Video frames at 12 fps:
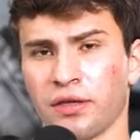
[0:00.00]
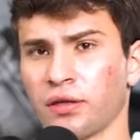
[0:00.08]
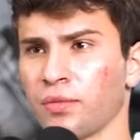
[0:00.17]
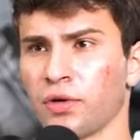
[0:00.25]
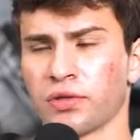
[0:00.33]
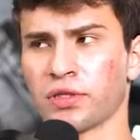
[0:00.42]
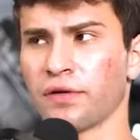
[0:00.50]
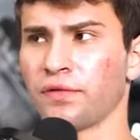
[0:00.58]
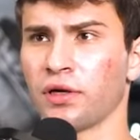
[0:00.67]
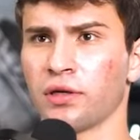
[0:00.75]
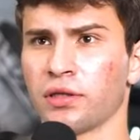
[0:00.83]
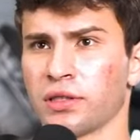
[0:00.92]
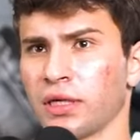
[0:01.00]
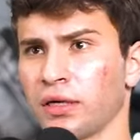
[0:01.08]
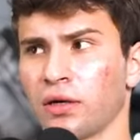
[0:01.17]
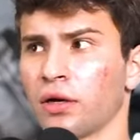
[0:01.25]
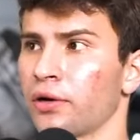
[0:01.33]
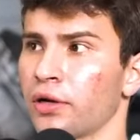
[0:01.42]
I think the most I've done is like
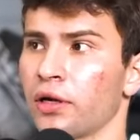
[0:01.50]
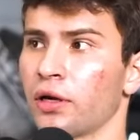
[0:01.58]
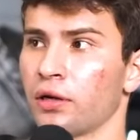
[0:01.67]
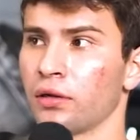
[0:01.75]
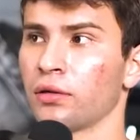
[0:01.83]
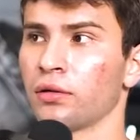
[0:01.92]
100k.